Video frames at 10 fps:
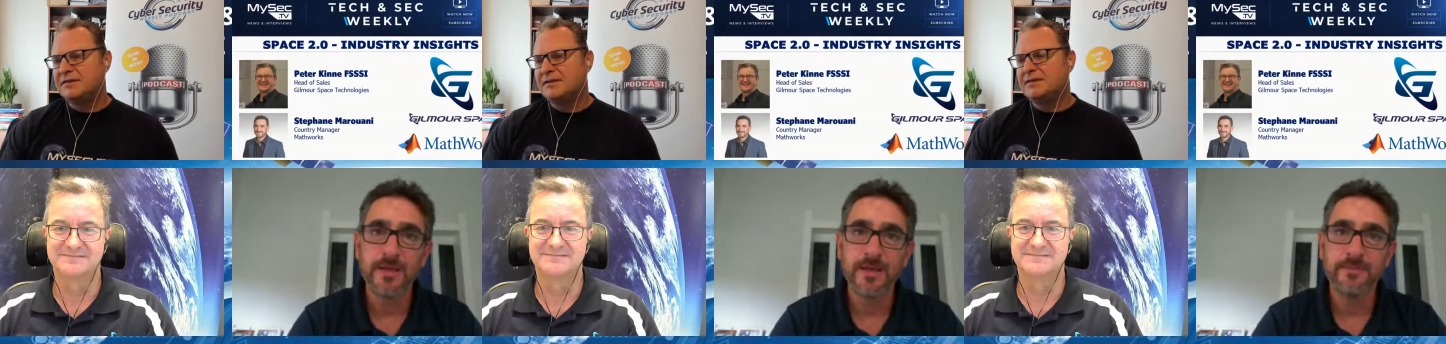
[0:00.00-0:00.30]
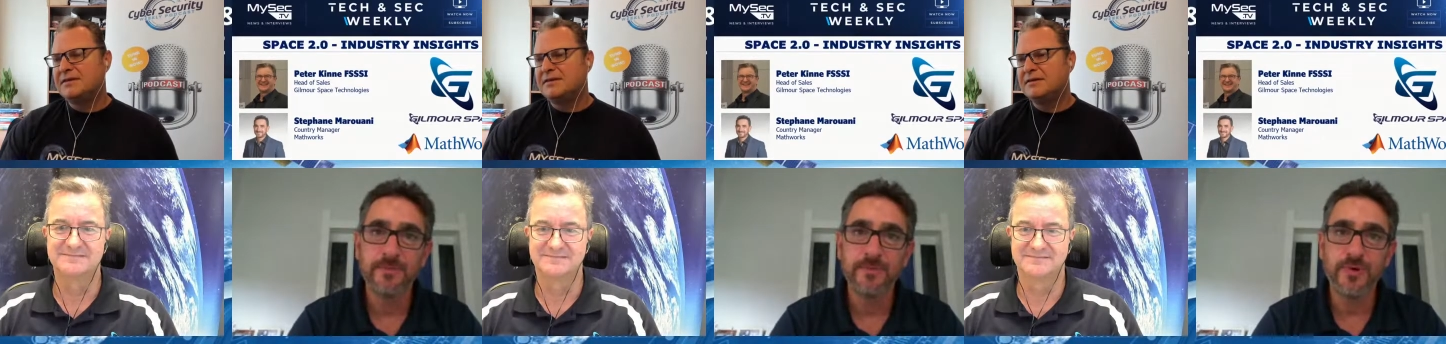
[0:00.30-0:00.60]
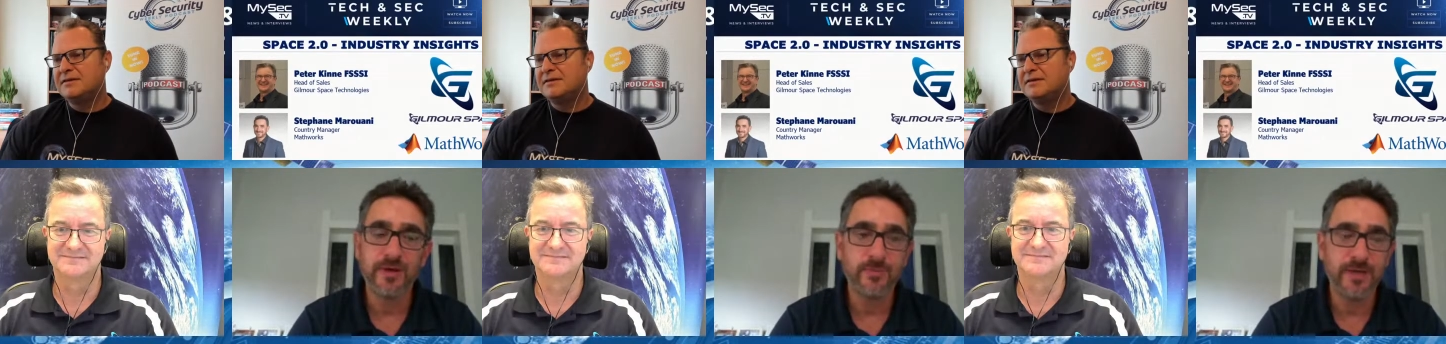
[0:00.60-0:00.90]
Speaker 1: Um,
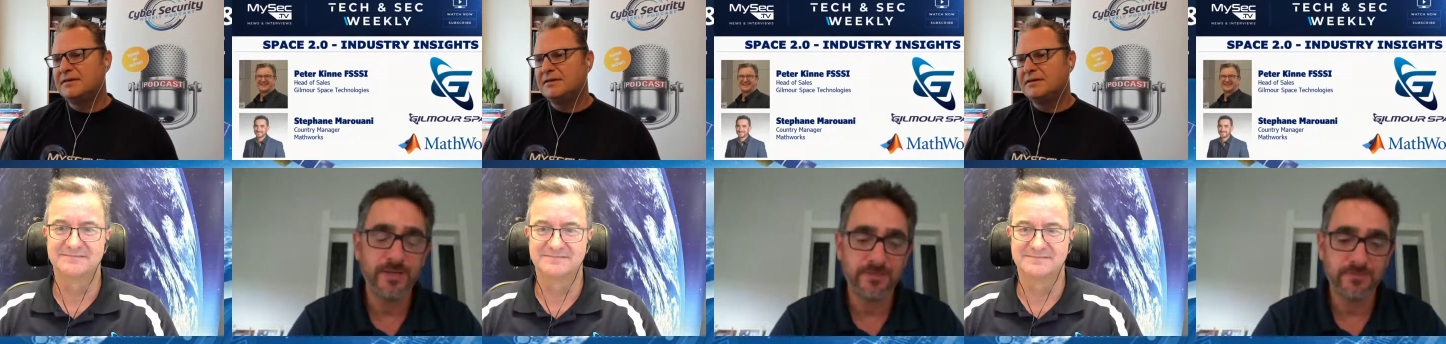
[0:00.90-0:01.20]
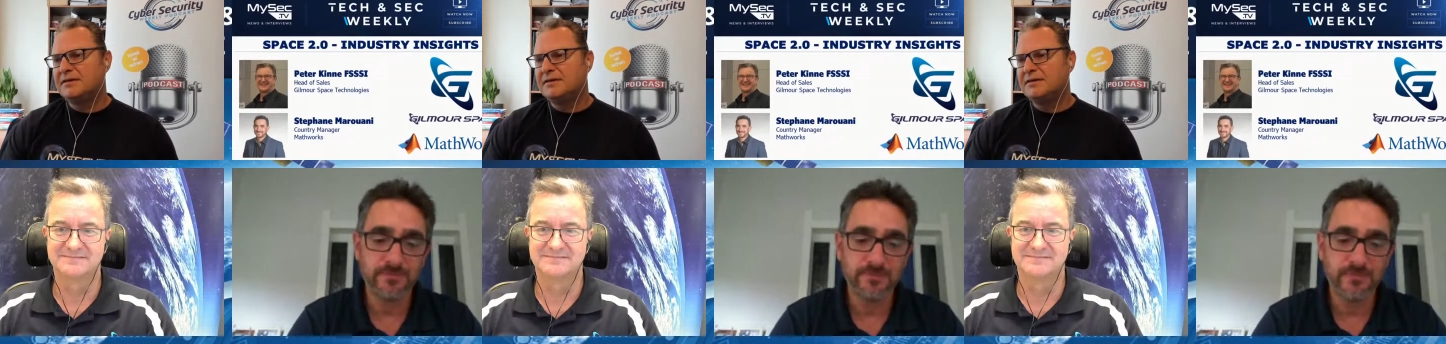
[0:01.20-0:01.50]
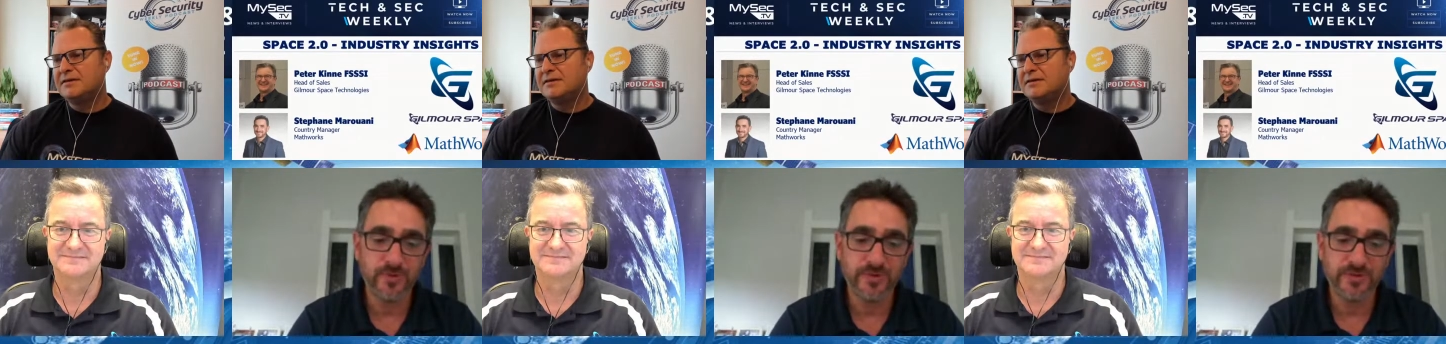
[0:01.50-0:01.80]
we have about
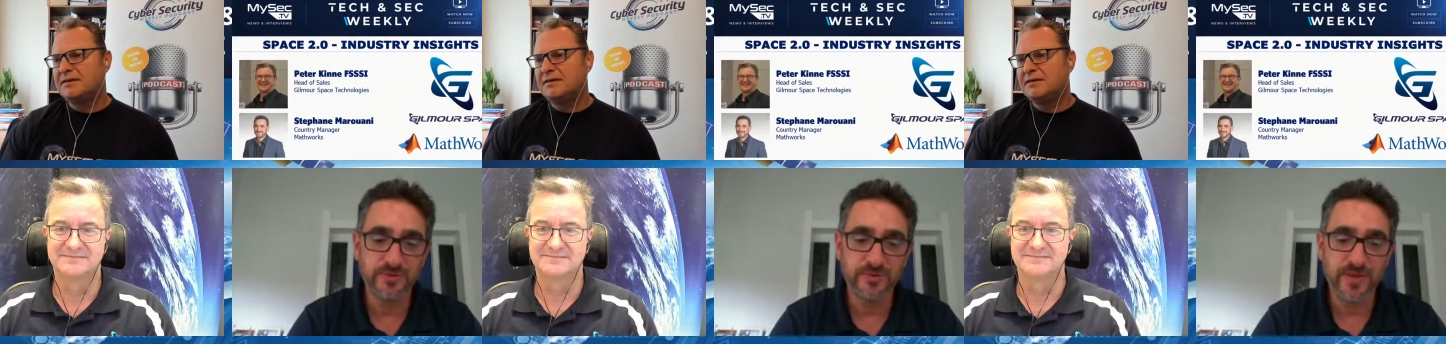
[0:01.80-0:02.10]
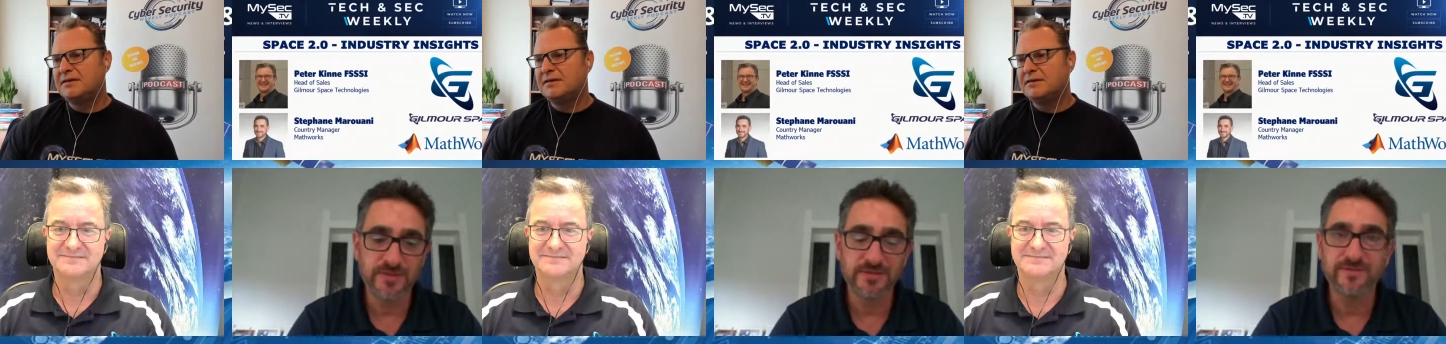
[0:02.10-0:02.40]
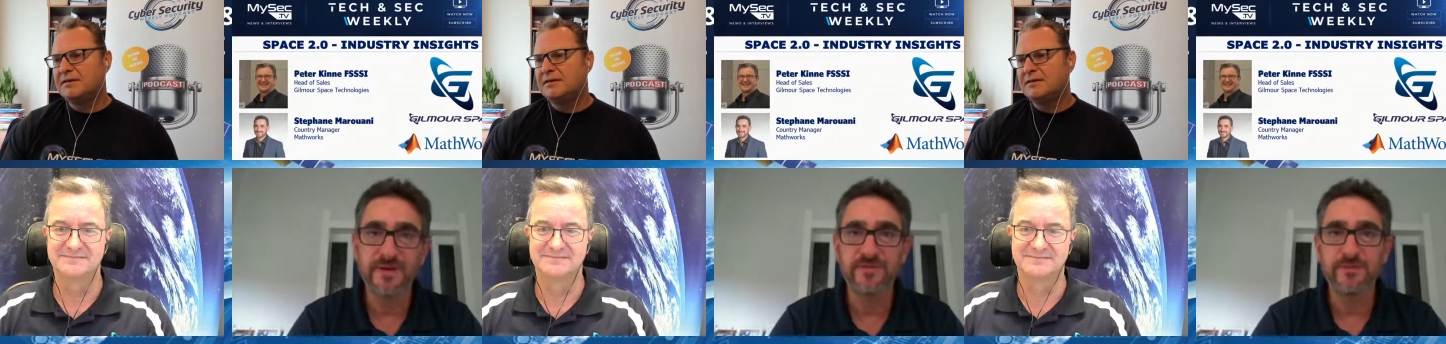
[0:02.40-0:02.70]
more than
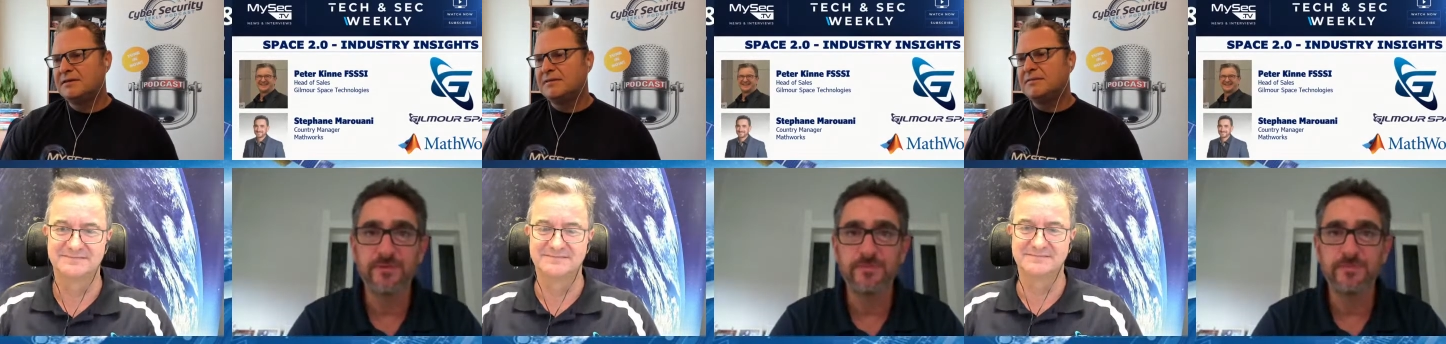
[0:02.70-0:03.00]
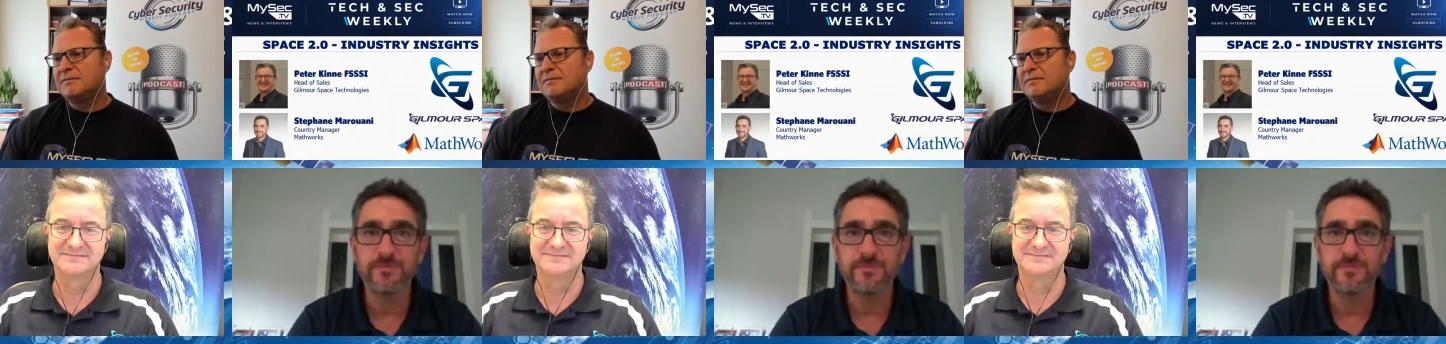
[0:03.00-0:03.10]
2,500